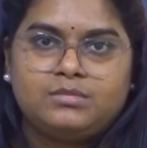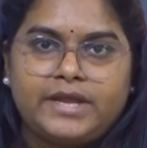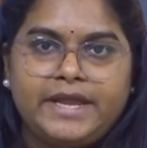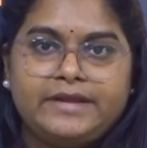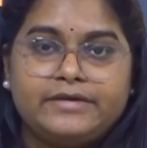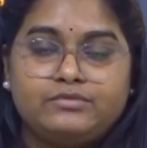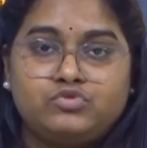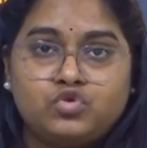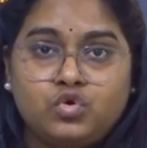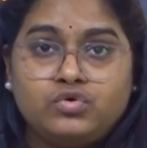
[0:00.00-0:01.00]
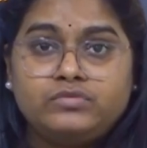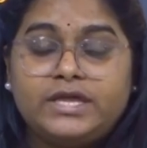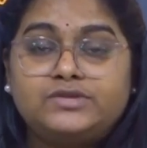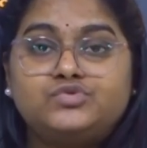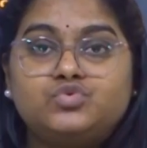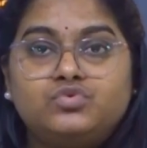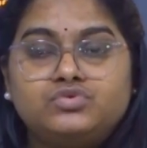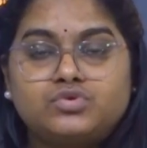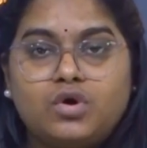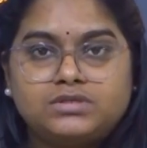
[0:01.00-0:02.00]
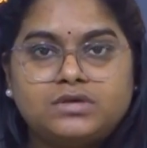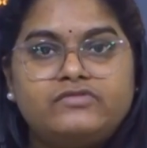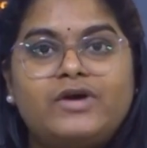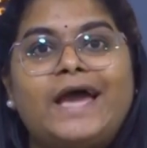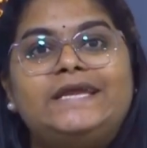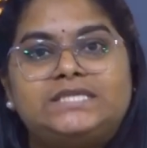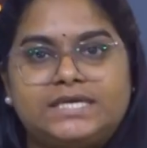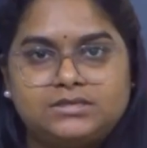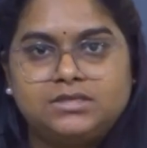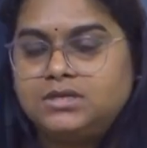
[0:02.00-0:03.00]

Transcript: right? So there is no cause of high tide